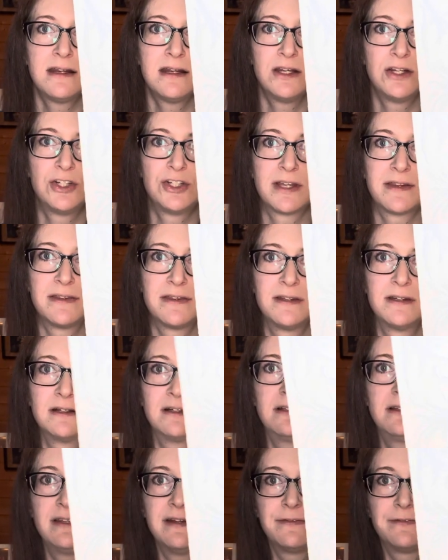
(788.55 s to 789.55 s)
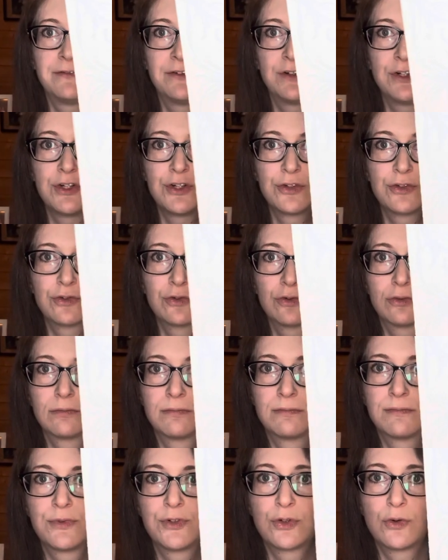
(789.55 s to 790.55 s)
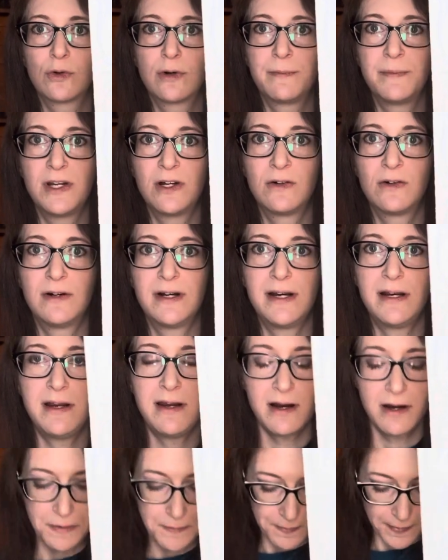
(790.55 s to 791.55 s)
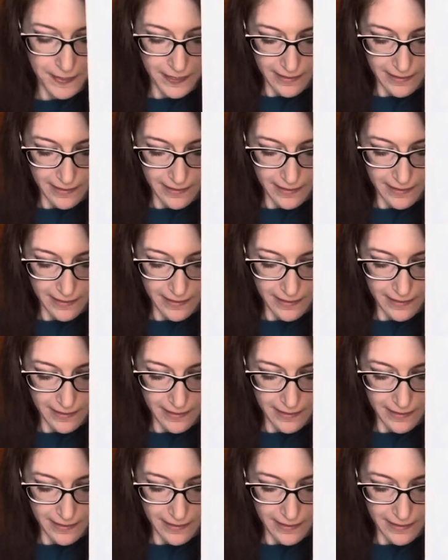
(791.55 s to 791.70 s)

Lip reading: She's got the glyph for Scorpio right here.